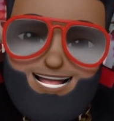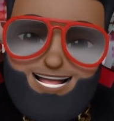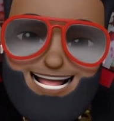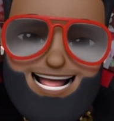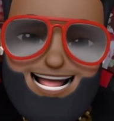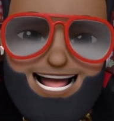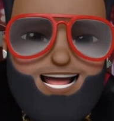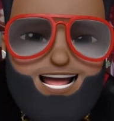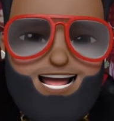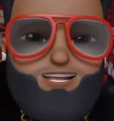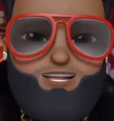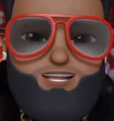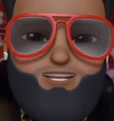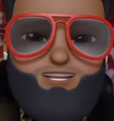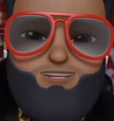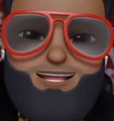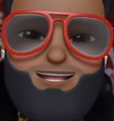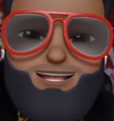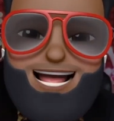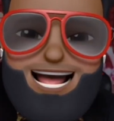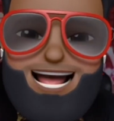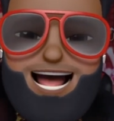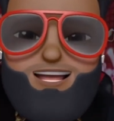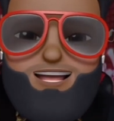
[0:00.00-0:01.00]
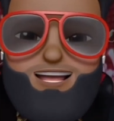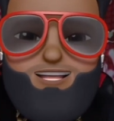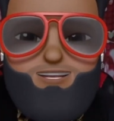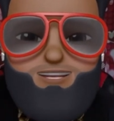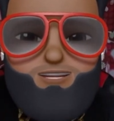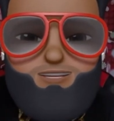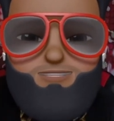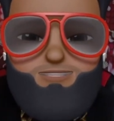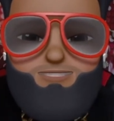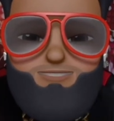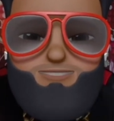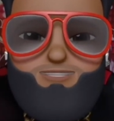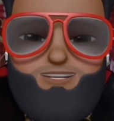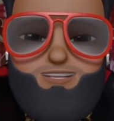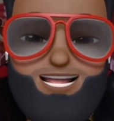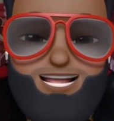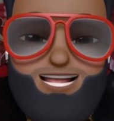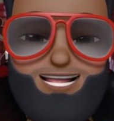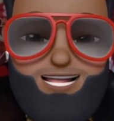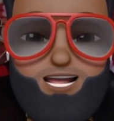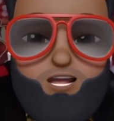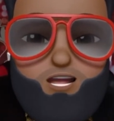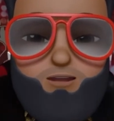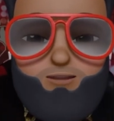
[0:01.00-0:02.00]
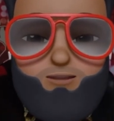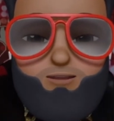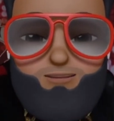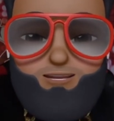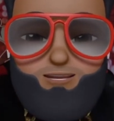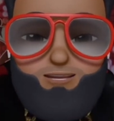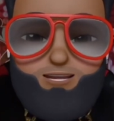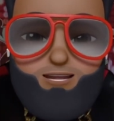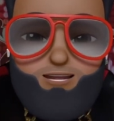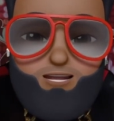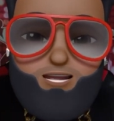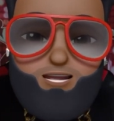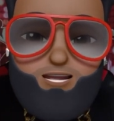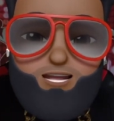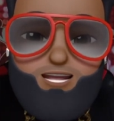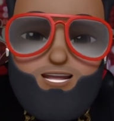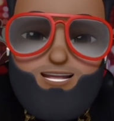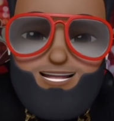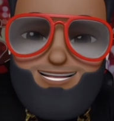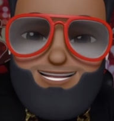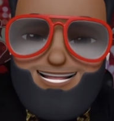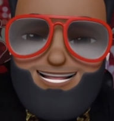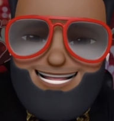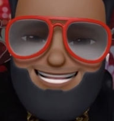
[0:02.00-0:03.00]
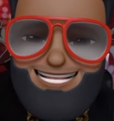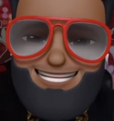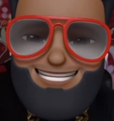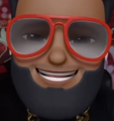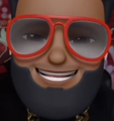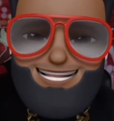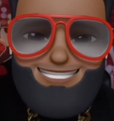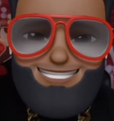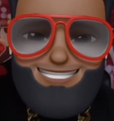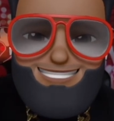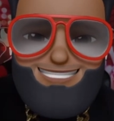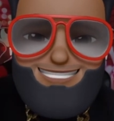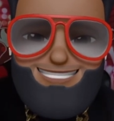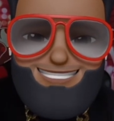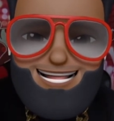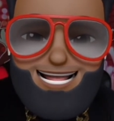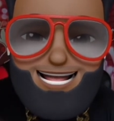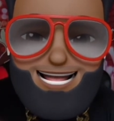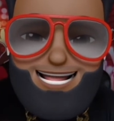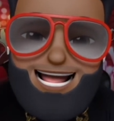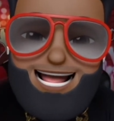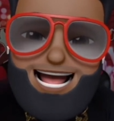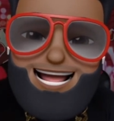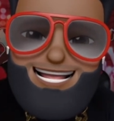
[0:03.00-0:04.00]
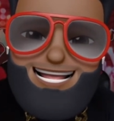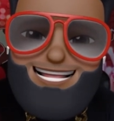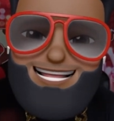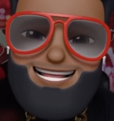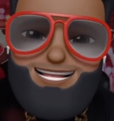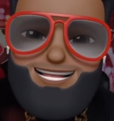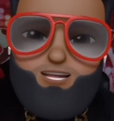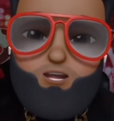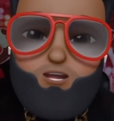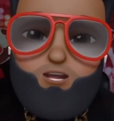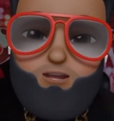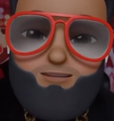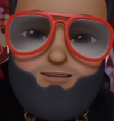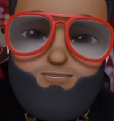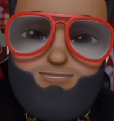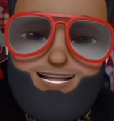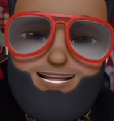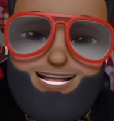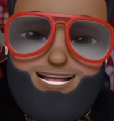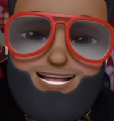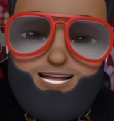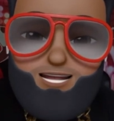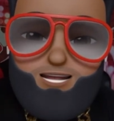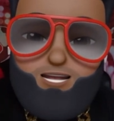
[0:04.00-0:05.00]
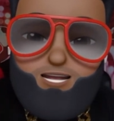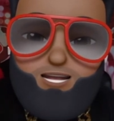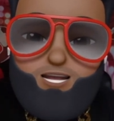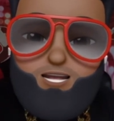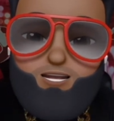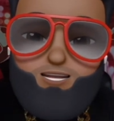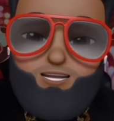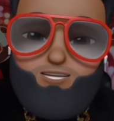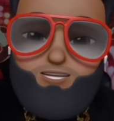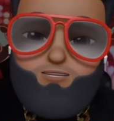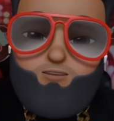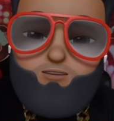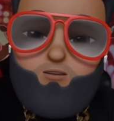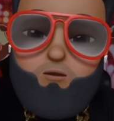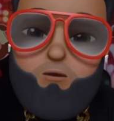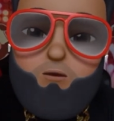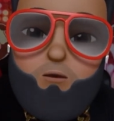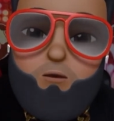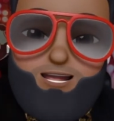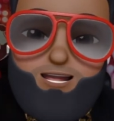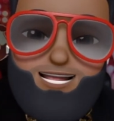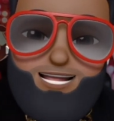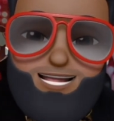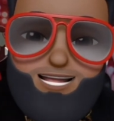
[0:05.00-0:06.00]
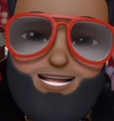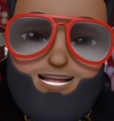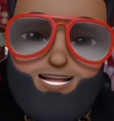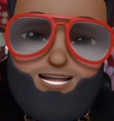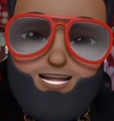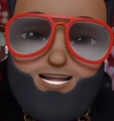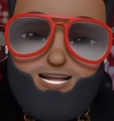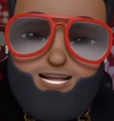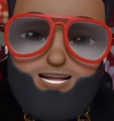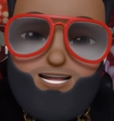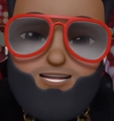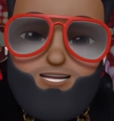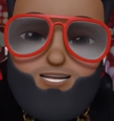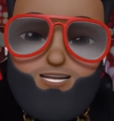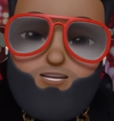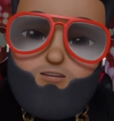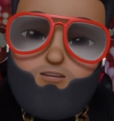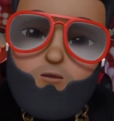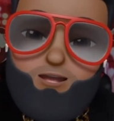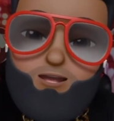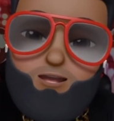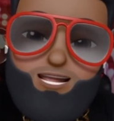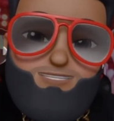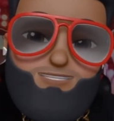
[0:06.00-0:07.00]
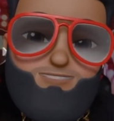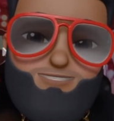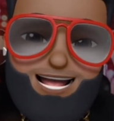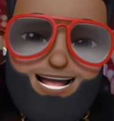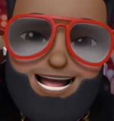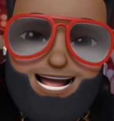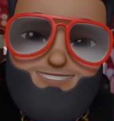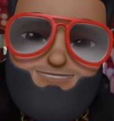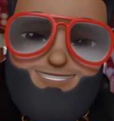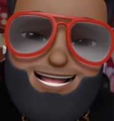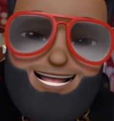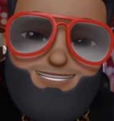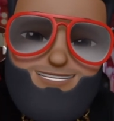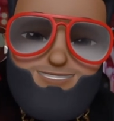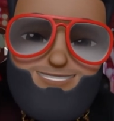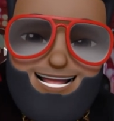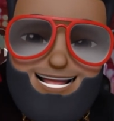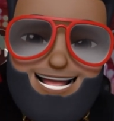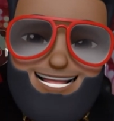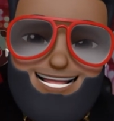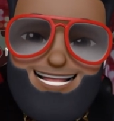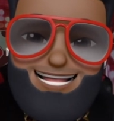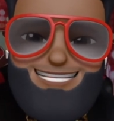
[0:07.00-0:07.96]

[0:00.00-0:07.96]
I heard I heard a video of this nigga saying how he spent twenty to twenty five thousand dollars. He